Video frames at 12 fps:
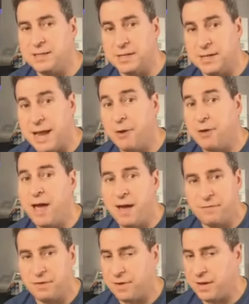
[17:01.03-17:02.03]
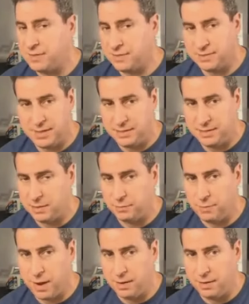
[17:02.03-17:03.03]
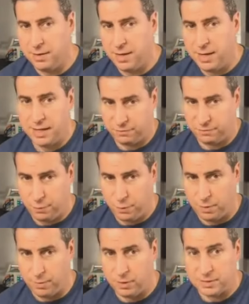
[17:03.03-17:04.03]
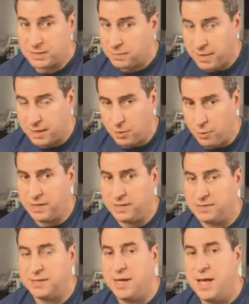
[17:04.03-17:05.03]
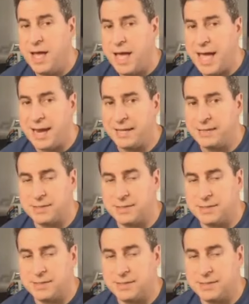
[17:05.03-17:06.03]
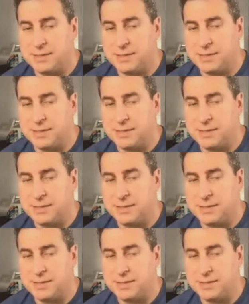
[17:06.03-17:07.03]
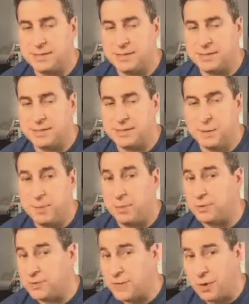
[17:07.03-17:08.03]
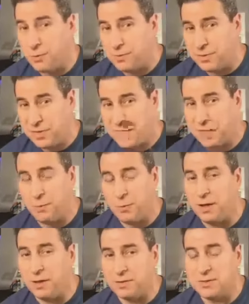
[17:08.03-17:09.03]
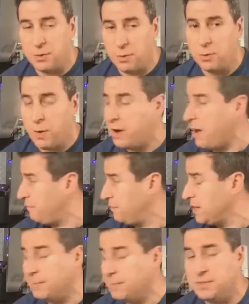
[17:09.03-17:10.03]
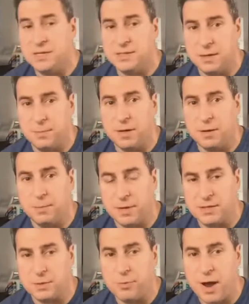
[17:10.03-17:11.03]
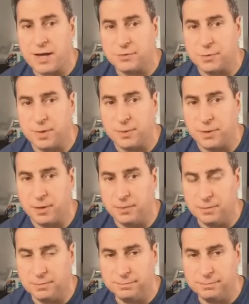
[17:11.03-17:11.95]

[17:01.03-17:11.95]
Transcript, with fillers: And now you have a device that's easy to run, it's affordable, it doesn't make noise, and it's it really will run what most people don't think it will. So quite oftentimes these end up being a big surprise for people.